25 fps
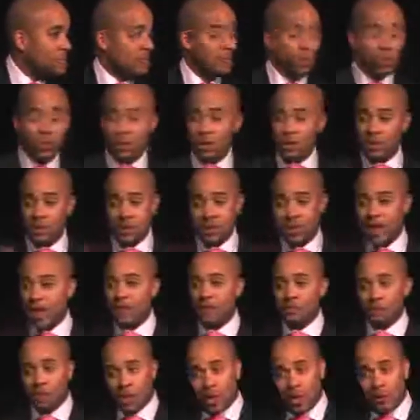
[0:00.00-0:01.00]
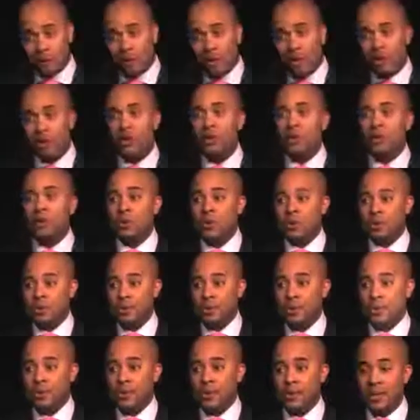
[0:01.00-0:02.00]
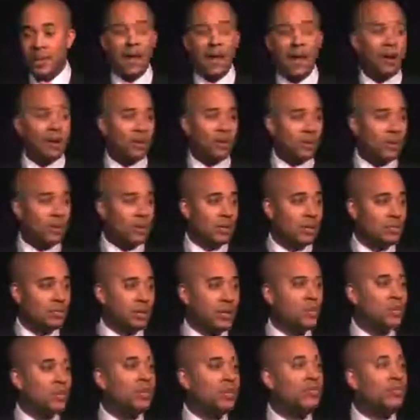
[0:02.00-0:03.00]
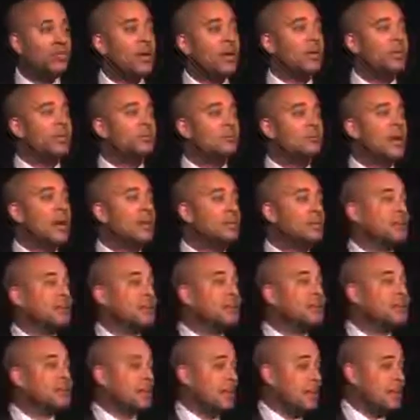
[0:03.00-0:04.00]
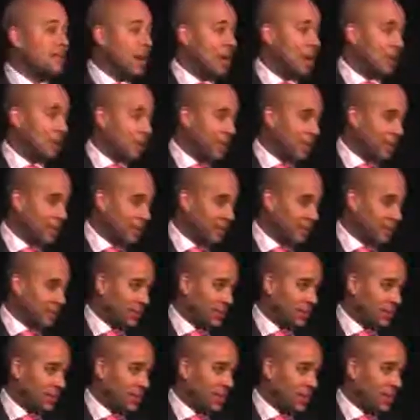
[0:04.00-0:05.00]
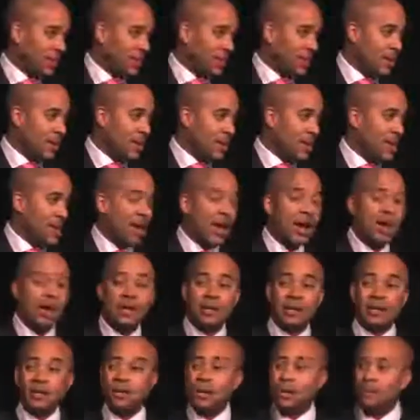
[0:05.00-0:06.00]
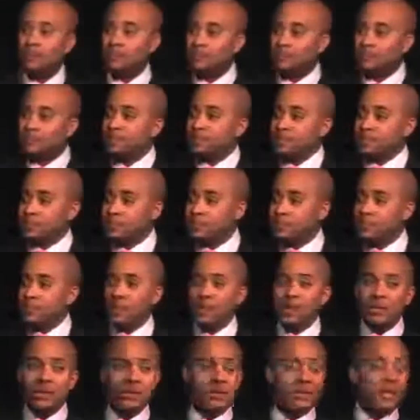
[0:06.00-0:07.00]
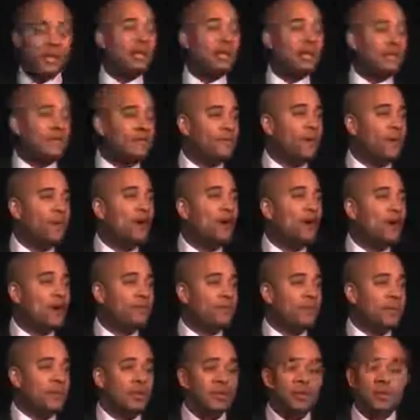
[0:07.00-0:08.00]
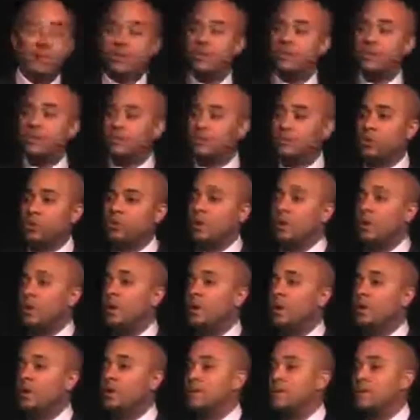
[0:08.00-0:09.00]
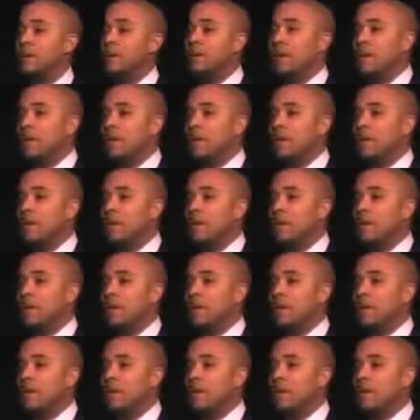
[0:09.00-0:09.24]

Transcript: what I've learned now is that when things make sense, they make dollars. And I ended up getting involved in this industry because